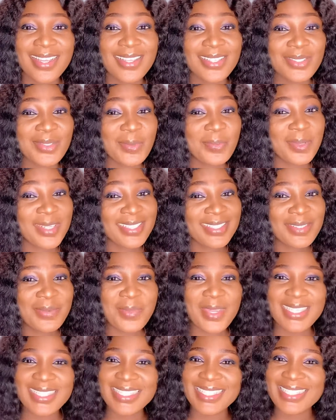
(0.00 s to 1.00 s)
So please don't
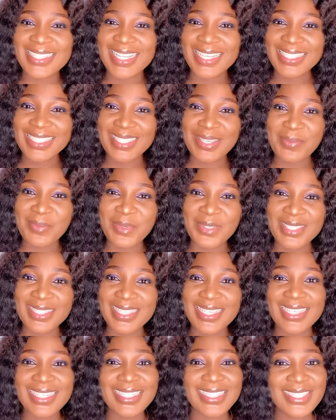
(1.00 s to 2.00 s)
make this last time you're
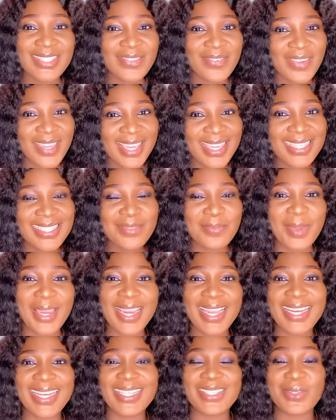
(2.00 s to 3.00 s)
seeing this face by
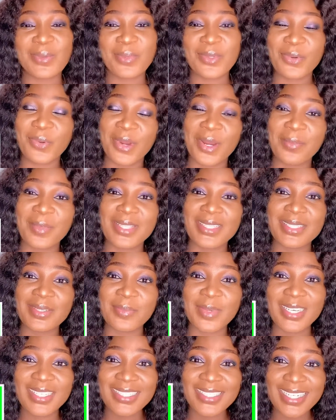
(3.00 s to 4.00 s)
kindly subscribing to
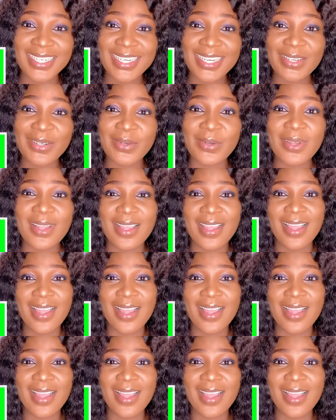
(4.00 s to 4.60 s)
my channel,